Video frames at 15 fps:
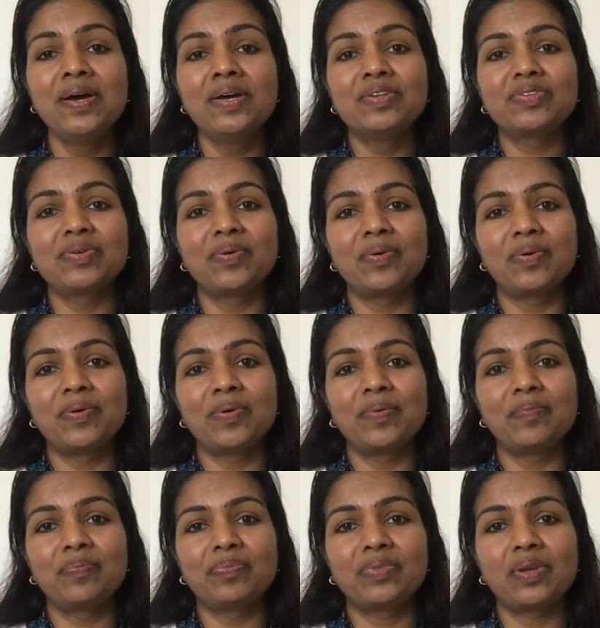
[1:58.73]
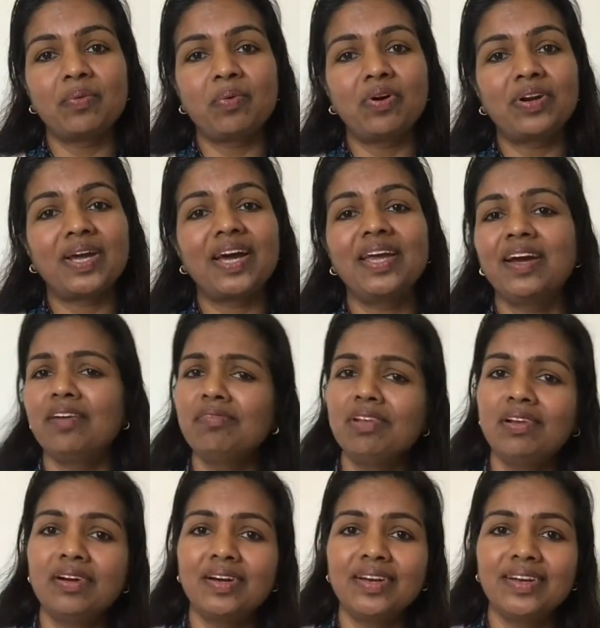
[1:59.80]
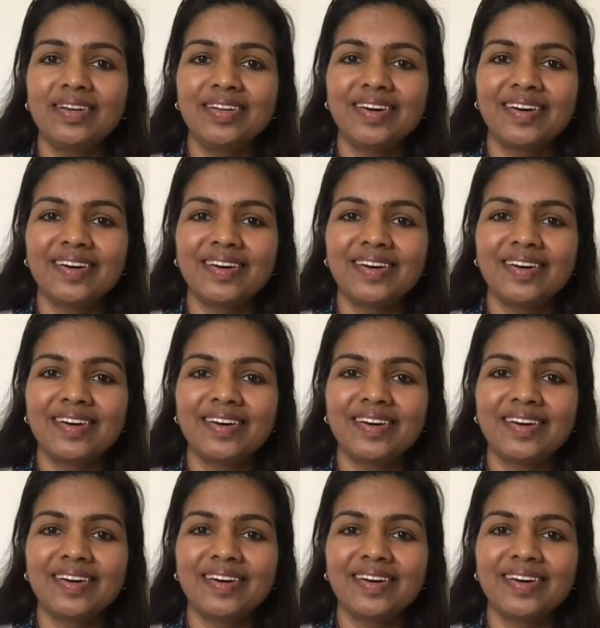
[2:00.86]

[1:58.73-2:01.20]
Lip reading: So what I have learned,